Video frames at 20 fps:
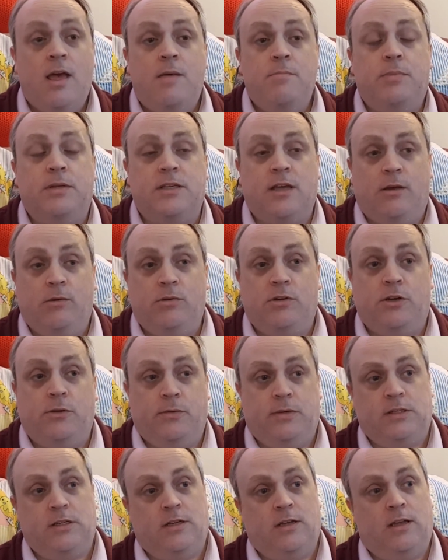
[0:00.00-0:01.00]
but I would do
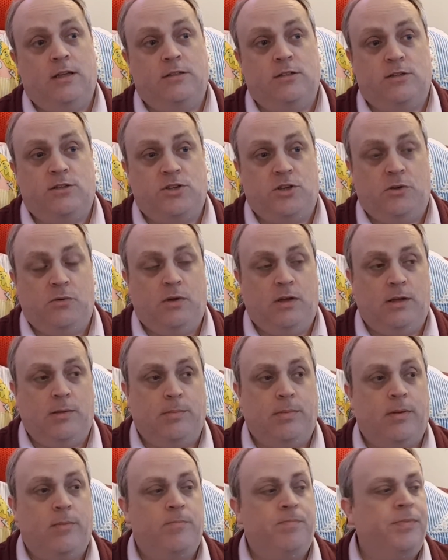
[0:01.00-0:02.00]
it as a
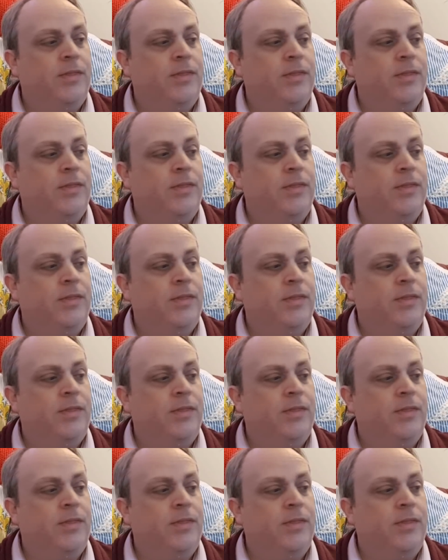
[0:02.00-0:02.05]
2-up.